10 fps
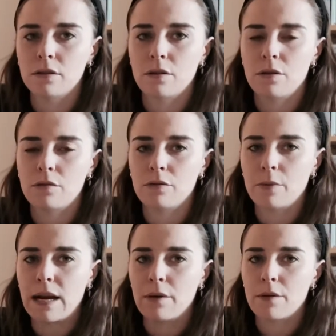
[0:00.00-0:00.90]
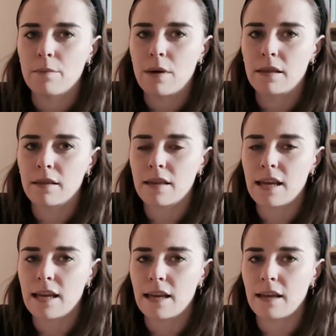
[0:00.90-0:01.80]
throughout the month
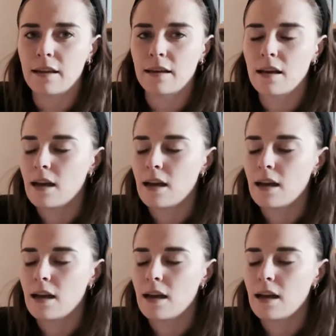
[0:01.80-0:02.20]
here.